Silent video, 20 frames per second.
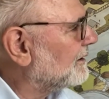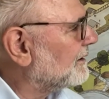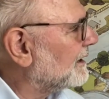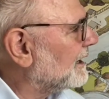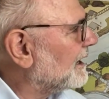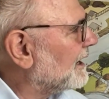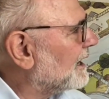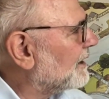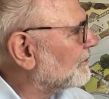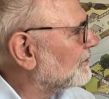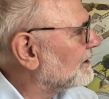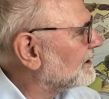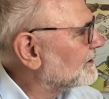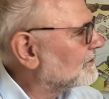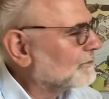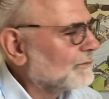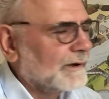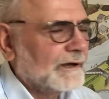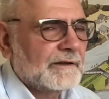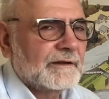
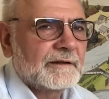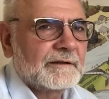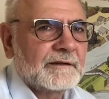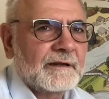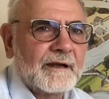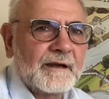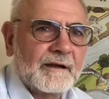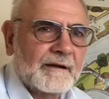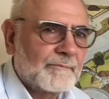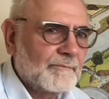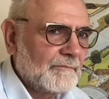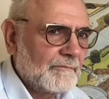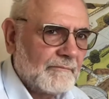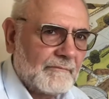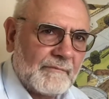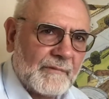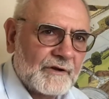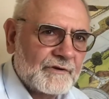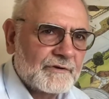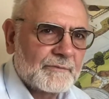areas where they take
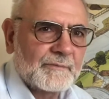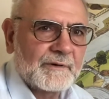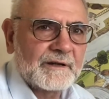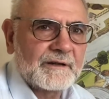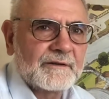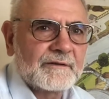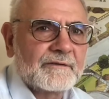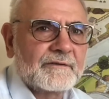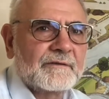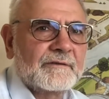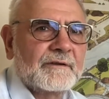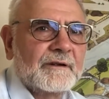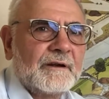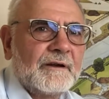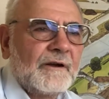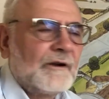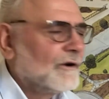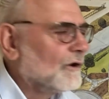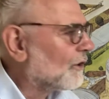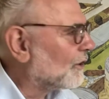measurements,
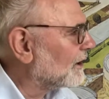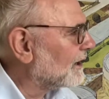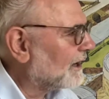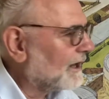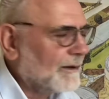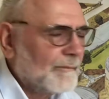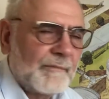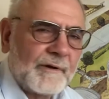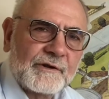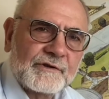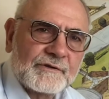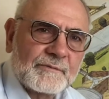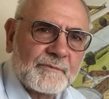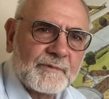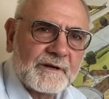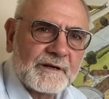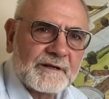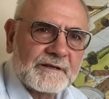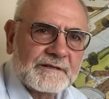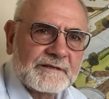online
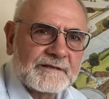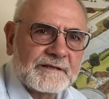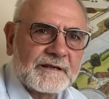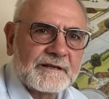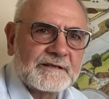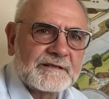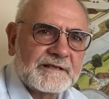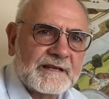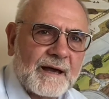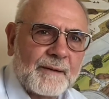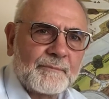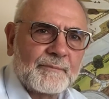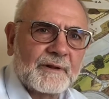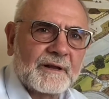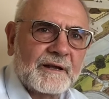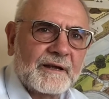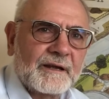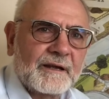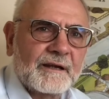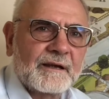measurements and
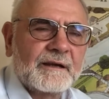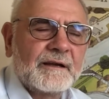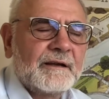sampling.